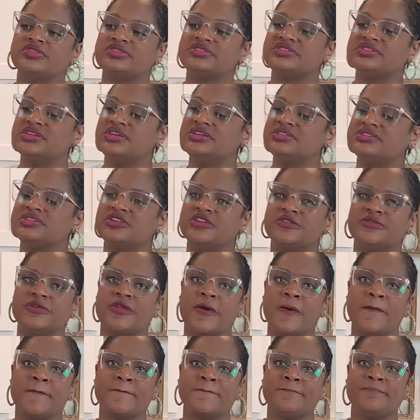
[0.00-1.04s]
Seasoning,
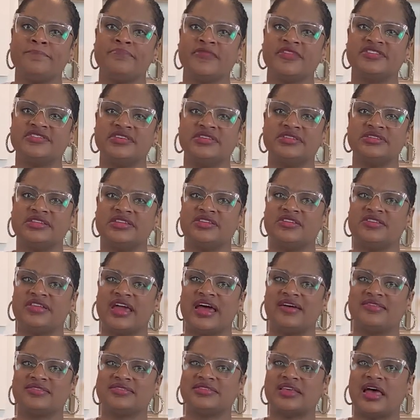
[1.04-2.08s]
seasoning on the
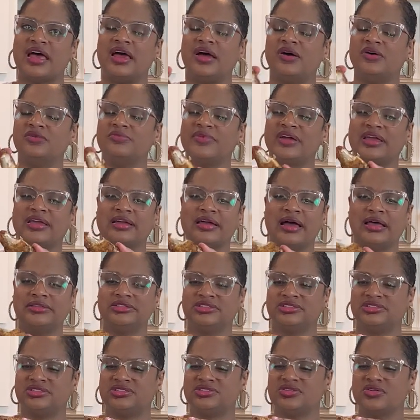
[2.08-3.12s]
outside. Oh my God,
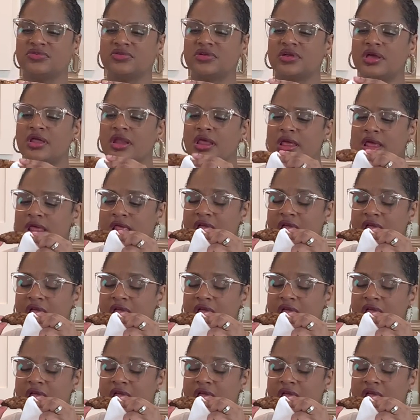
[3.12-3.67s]
this is so good.